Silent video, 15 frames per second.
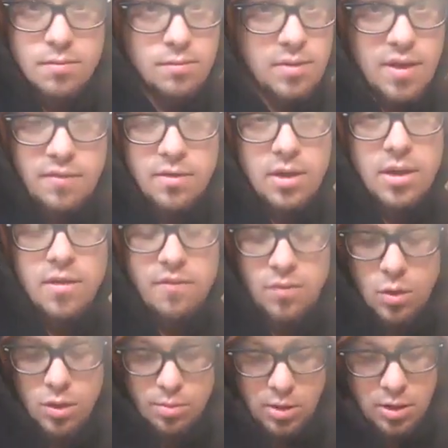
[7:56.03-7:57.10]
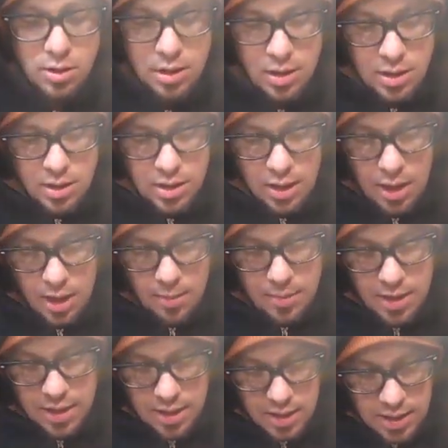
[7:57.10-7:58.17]
definitely affordable,
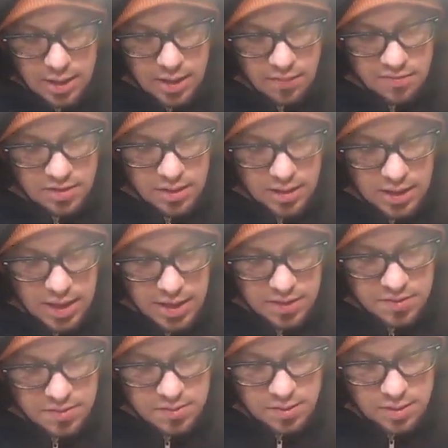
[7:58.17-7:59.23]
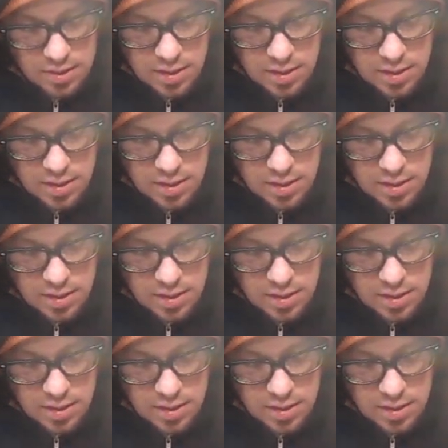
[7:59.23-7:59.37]
and it gives it a nice